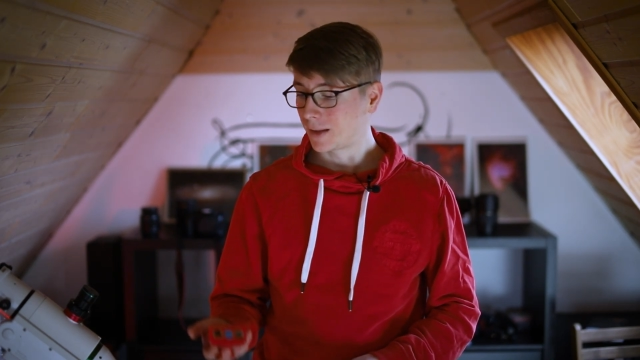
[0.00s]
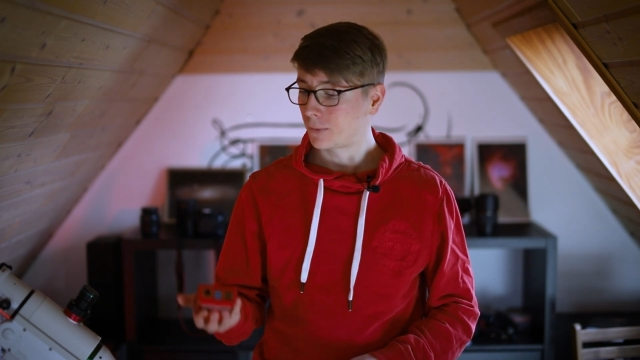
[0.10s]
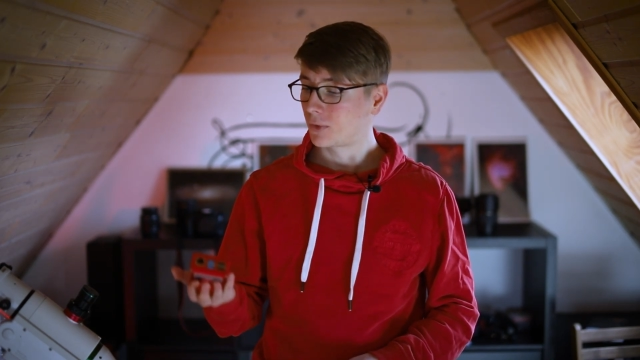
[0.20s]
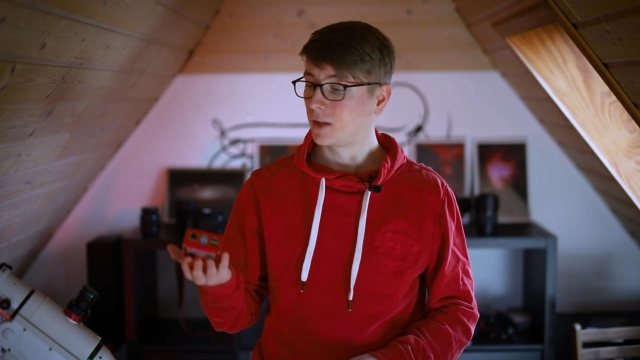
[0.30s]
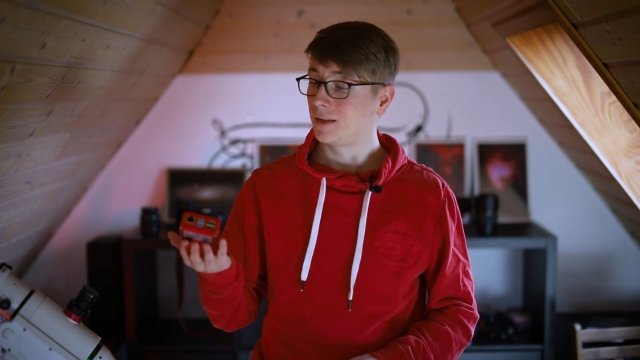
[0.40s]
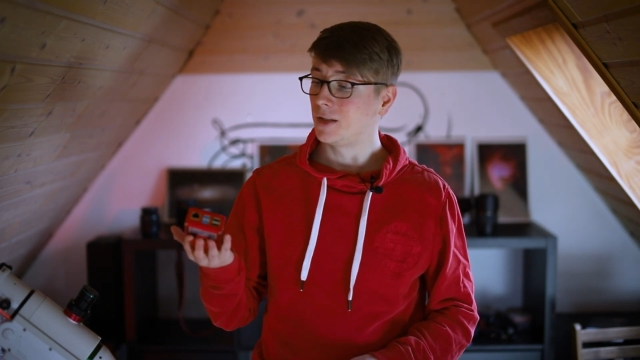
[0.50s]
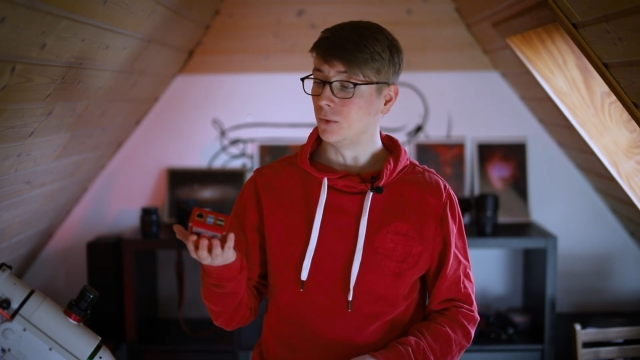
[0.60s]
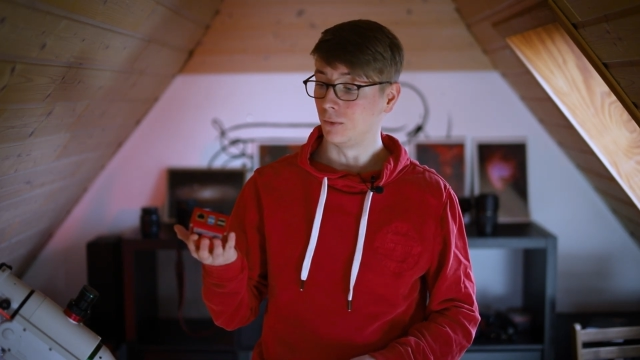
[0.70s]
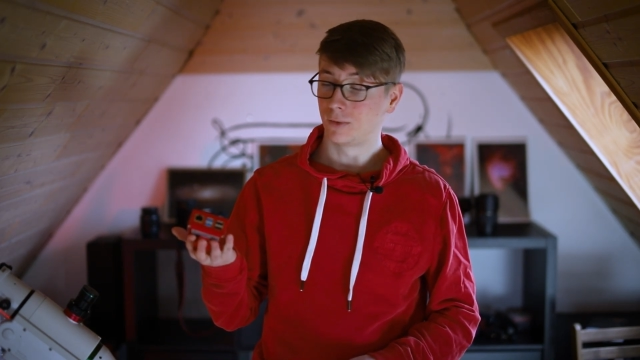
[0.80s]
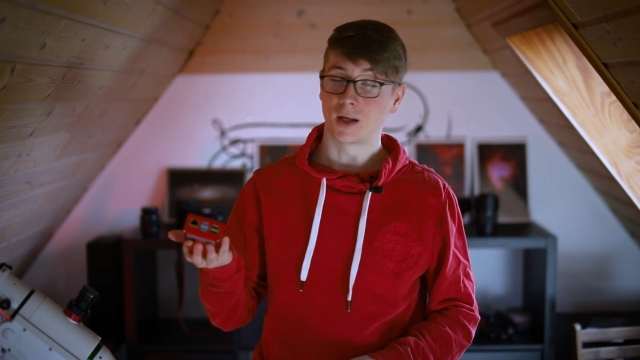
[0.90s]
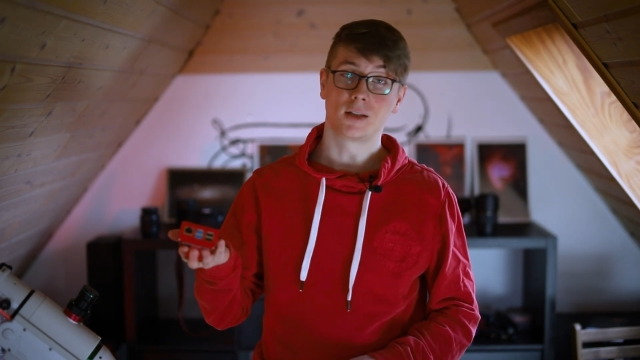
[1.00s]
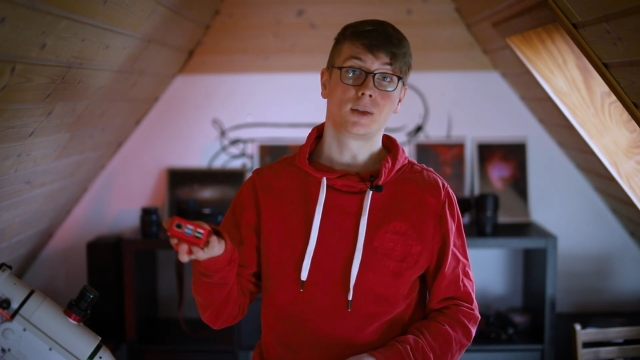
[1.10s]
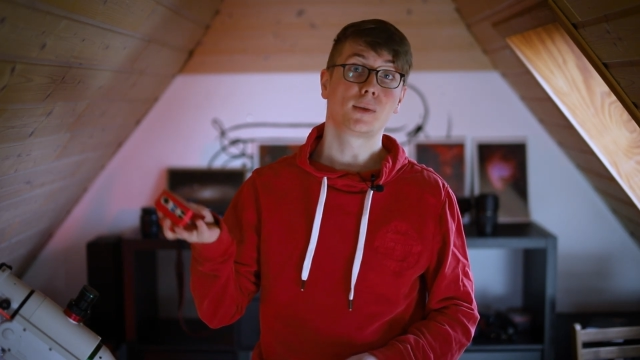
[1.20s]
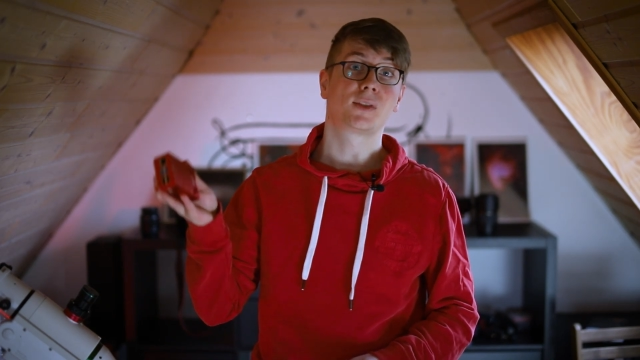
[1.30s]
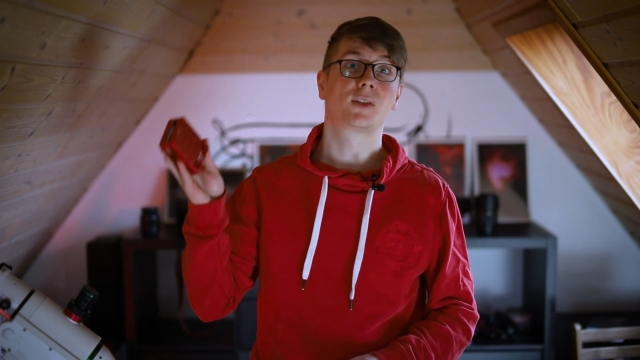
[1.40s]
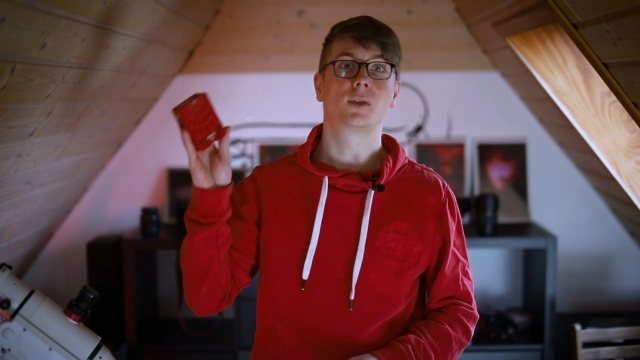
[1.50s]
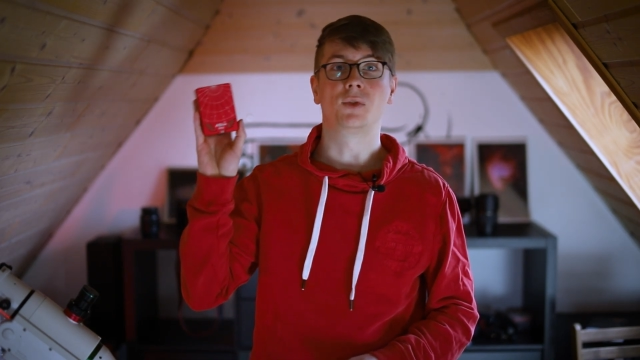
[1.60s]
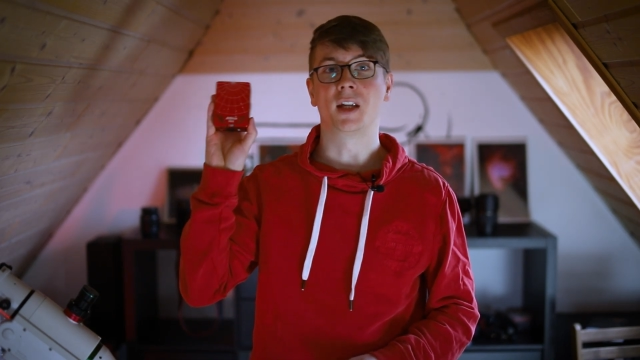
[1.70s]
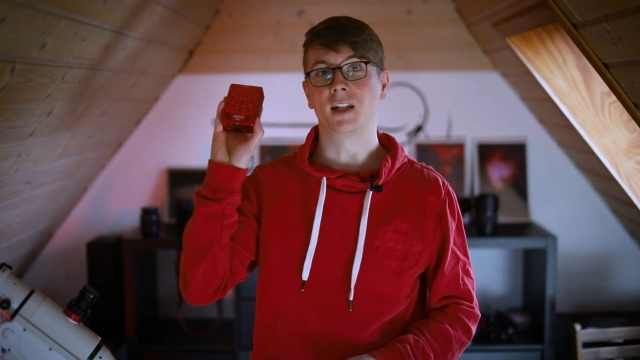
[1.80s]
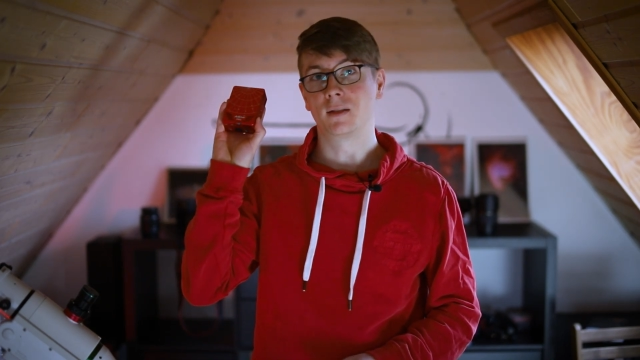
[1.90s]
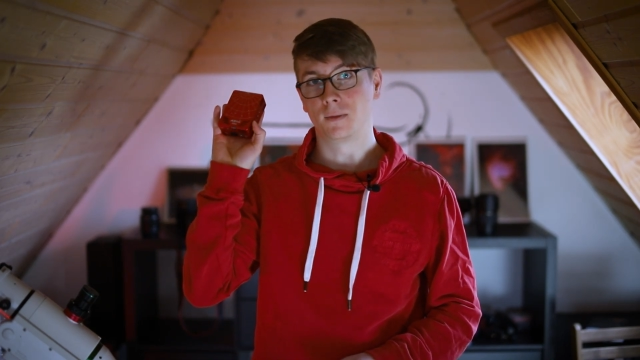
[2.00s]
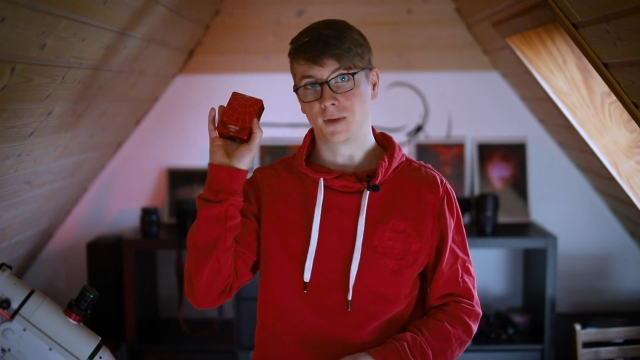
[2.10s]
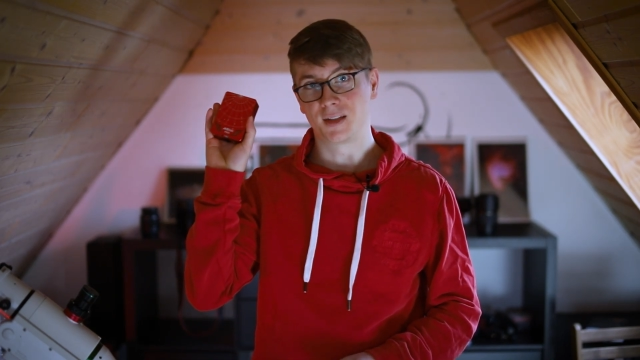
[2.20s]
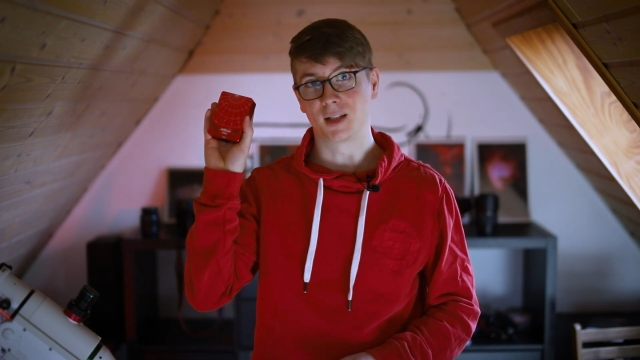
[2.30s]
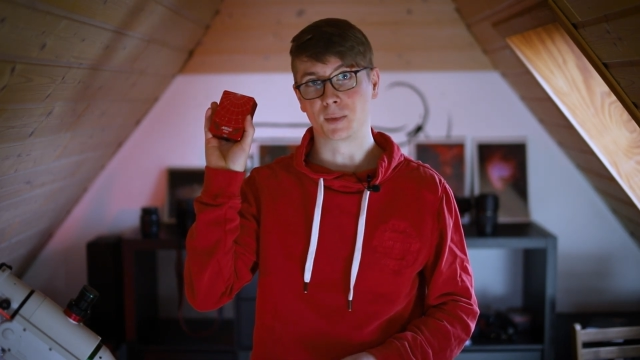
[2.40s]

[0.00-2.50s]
everything new I used to take this